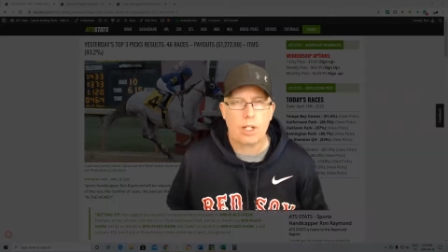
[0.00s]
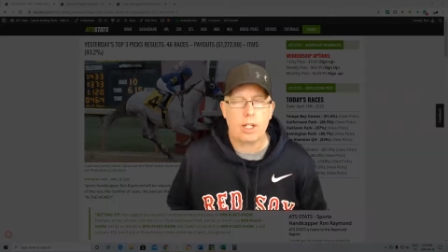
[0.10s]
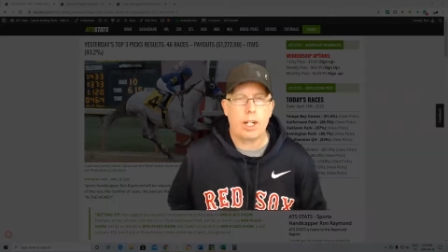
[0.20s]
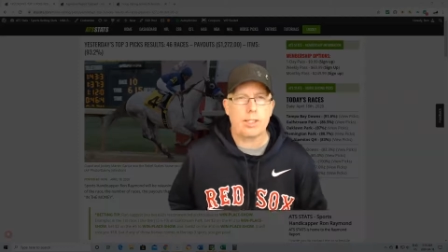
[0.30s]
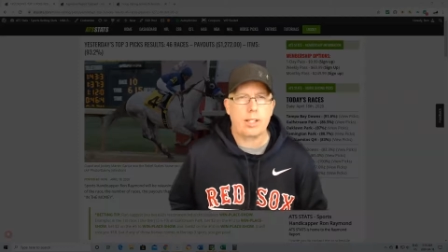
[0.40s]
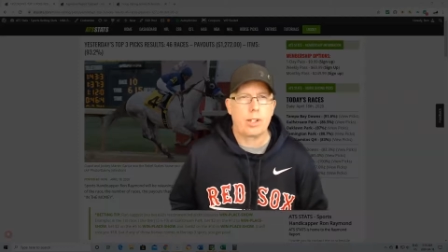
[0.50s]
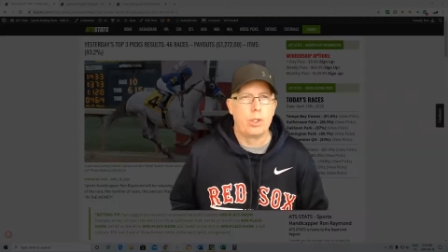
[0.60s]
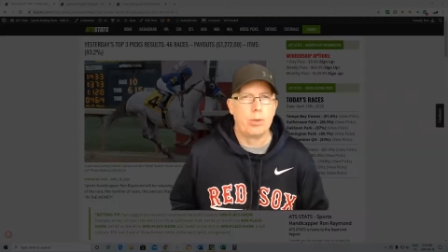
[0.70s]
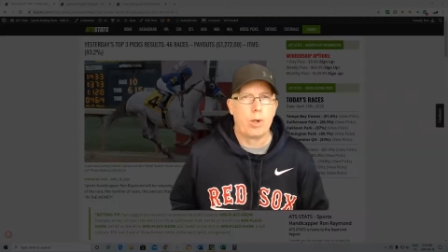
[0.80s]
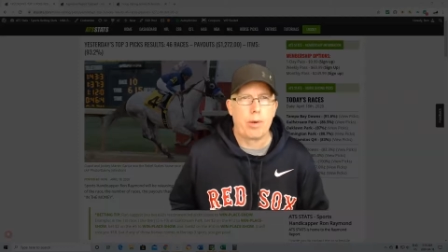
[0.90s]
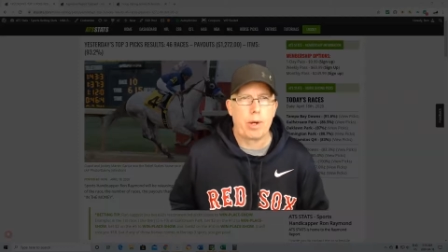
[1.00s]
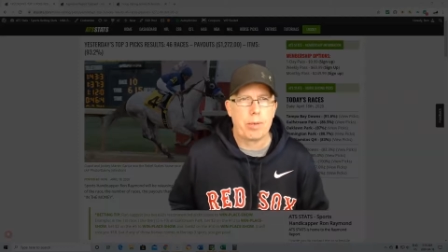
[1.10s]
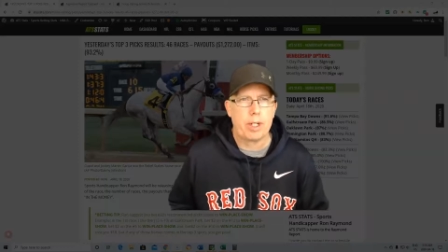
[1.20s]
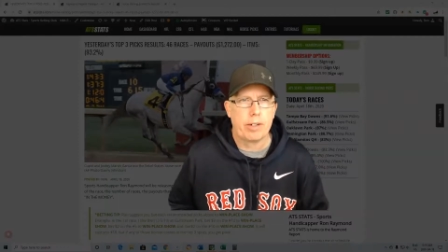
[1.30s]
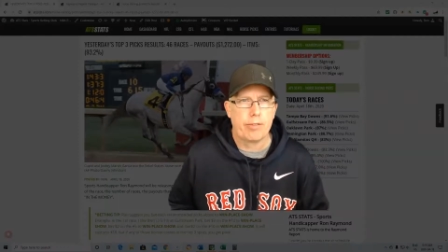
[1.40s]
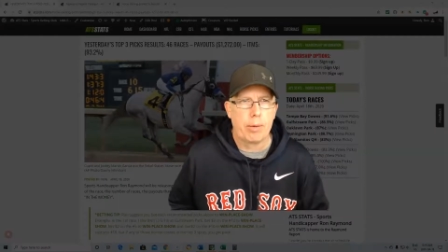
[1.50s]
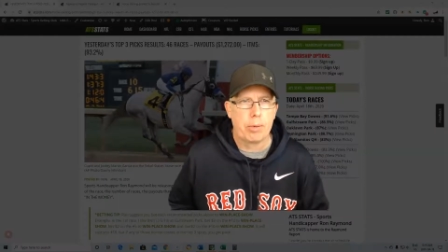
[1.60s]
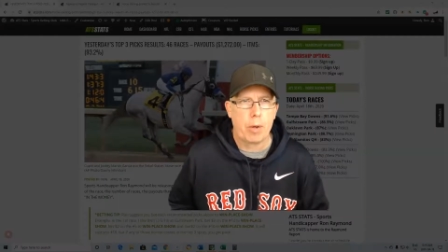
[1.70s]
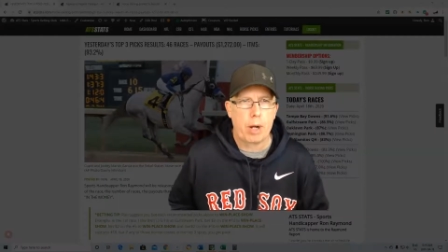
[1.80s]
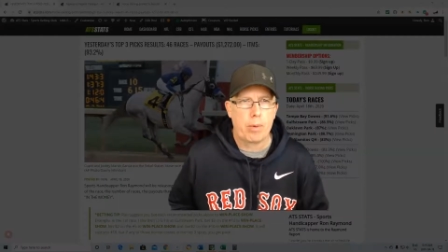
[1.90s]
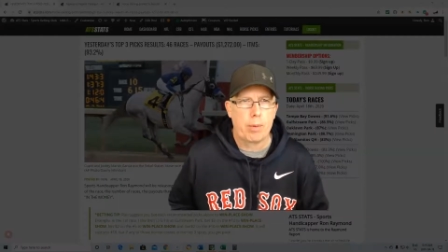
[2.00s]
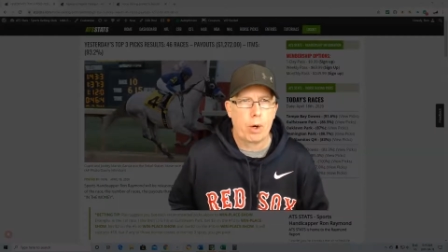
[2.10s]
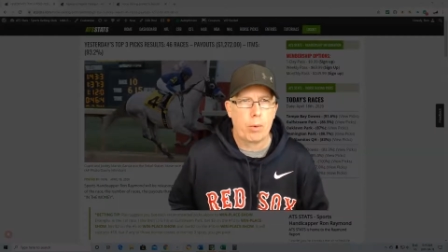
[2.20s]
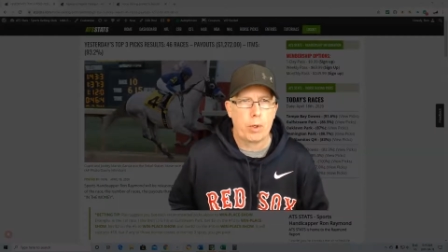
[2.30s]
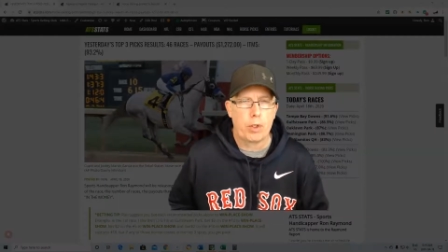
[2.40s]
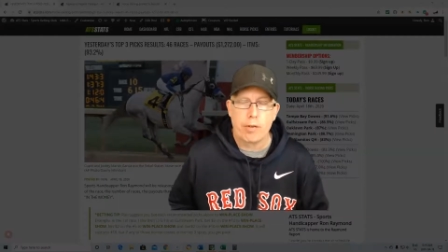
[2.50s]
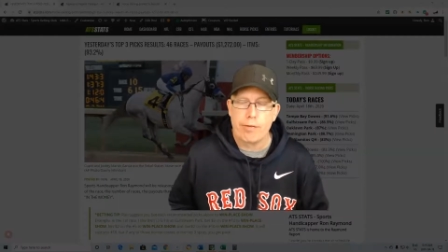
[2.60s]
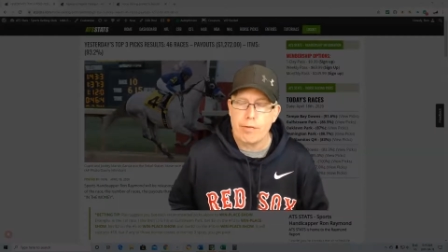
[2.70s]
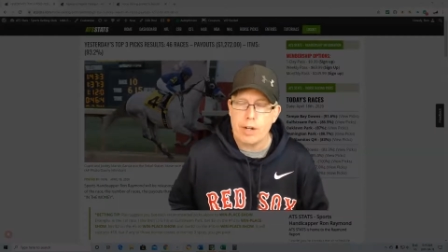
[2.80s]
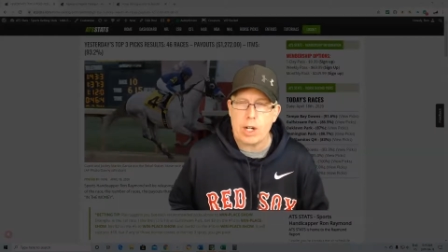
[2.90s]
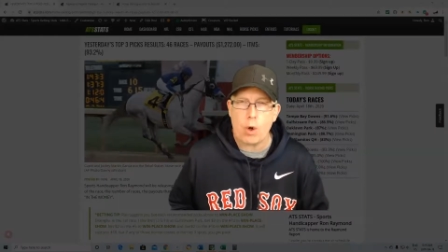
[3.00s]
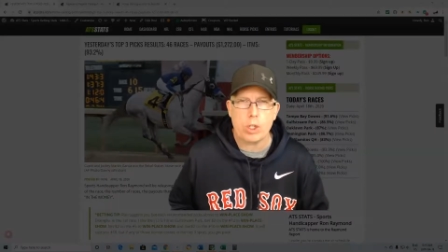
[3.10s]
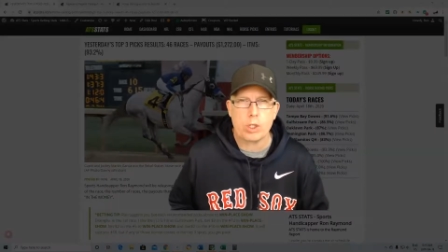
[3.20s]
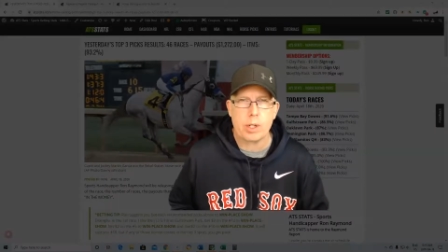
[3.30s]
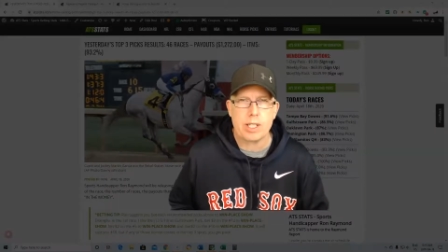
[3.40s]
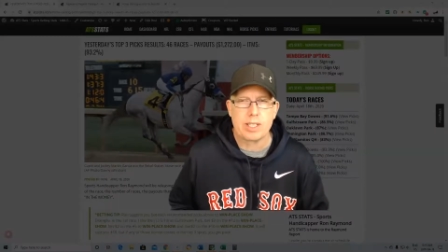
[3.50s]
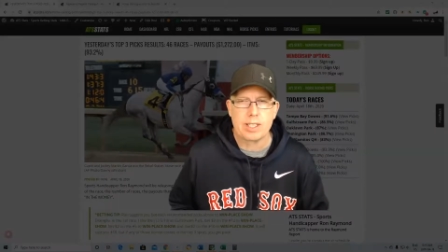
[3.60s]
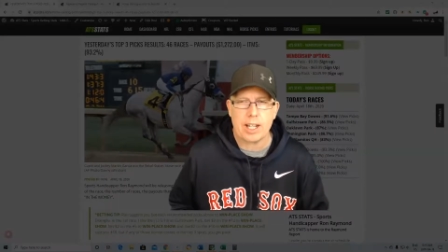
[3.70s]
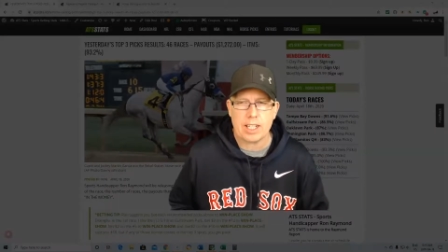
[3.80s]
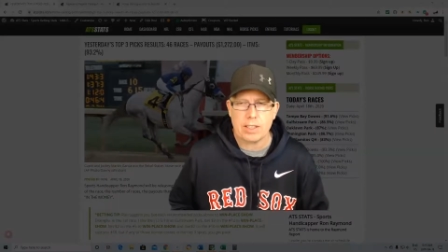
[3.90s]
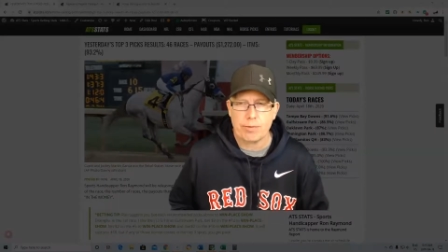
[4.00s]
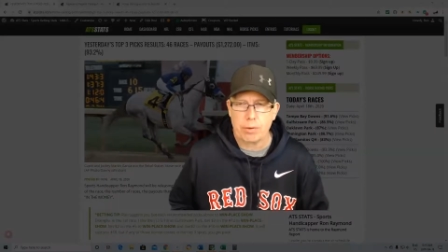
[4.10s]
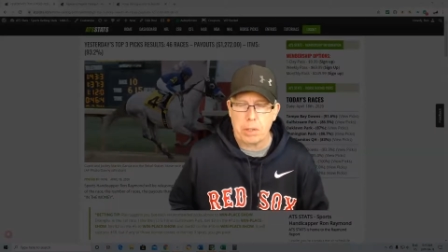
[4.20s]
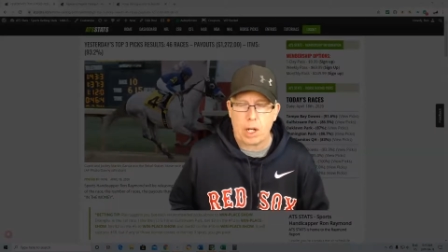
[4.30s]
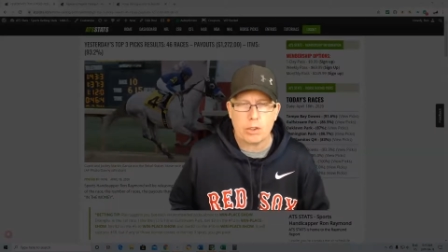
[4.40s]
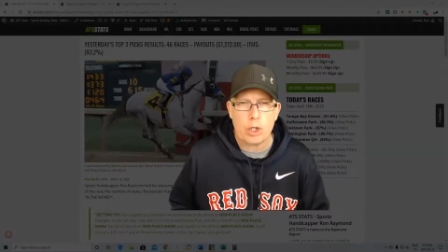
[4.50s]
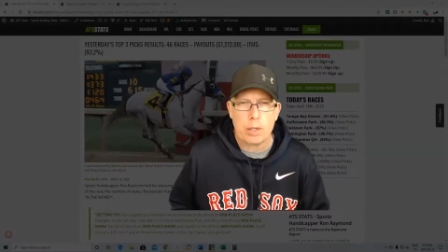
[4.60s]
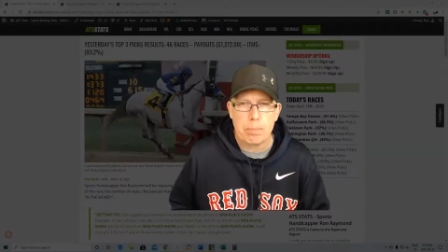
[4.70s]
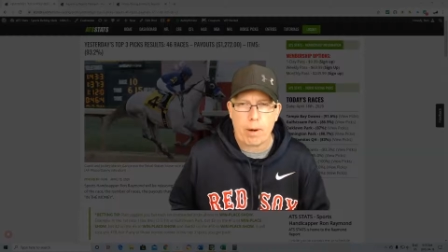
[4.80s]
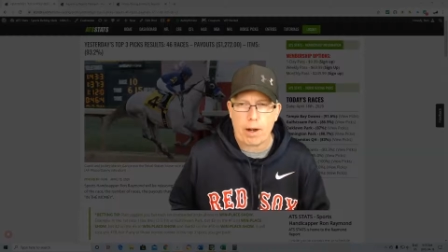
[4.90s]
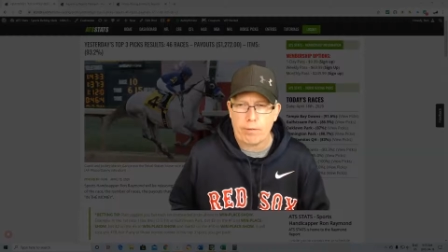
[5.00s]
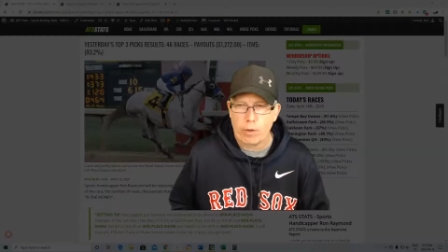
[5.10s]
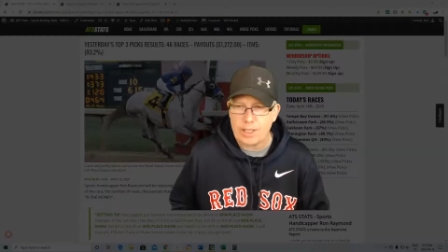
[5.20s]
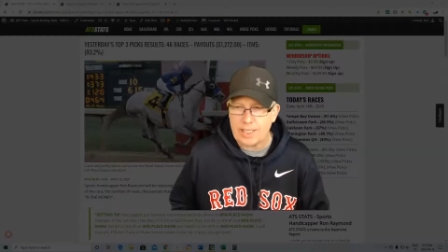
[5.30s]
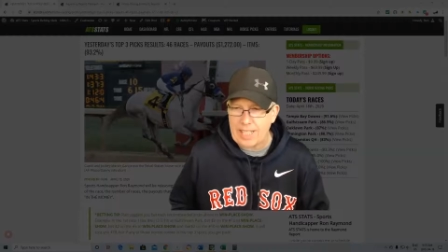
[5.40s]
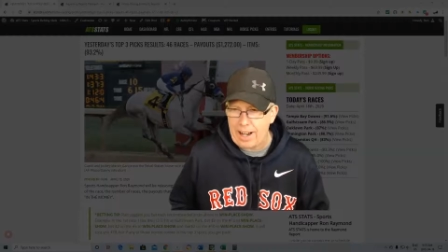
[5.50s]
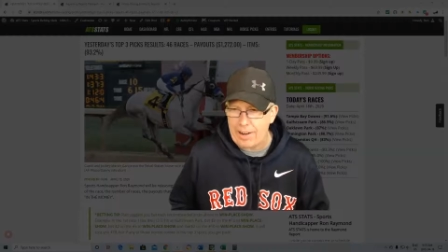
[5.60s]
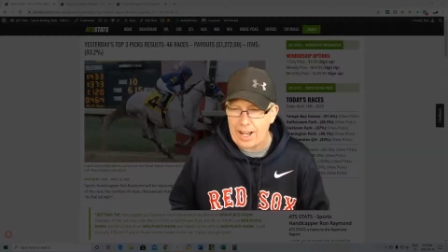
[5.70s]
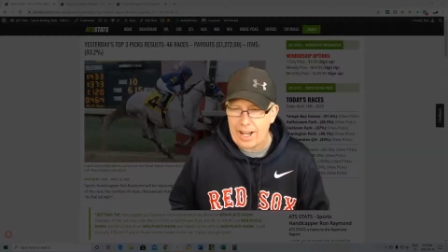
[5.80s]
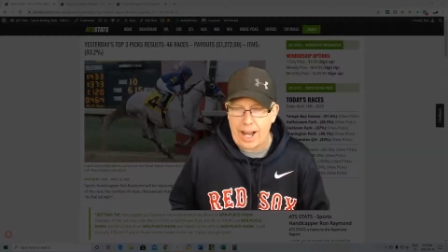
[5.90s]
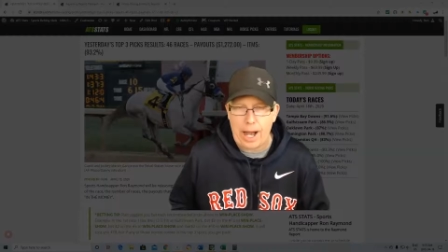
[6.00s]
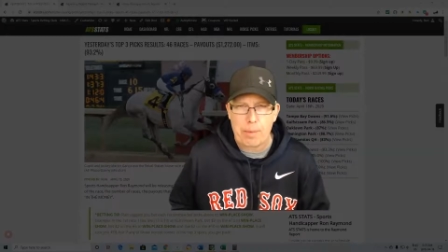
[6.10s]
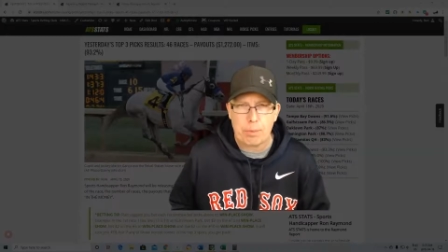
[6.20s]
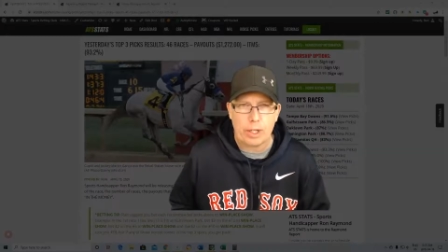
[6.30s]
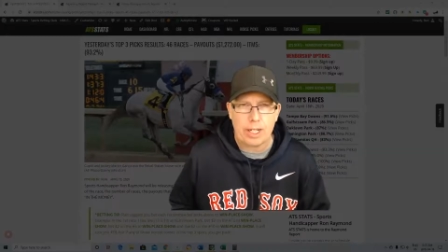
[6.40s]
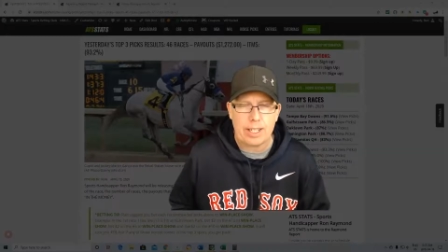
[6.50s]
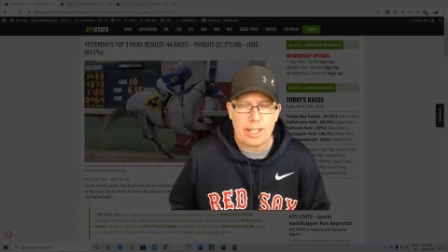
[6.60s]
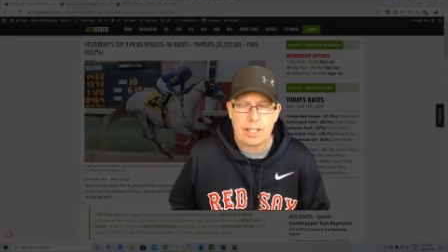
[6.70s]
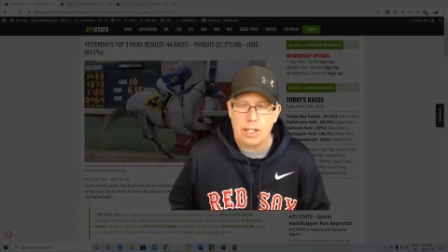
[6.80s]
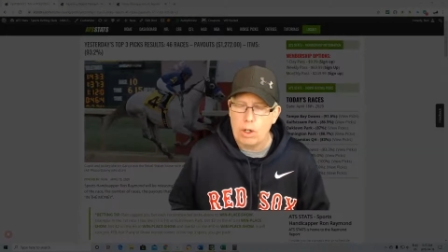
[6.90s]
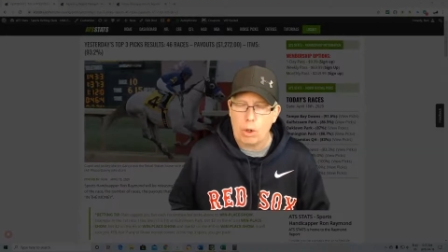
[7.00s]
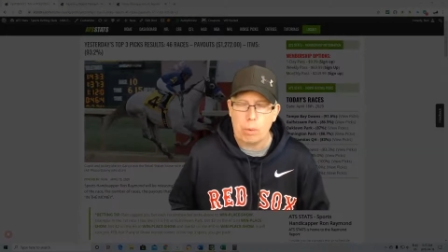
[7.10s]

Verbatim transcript: Hey guys, how you doing? Ron Raymond here from The Raymond Report with your free horse racing selection from Gulfstream Park for Saturday, April 18th.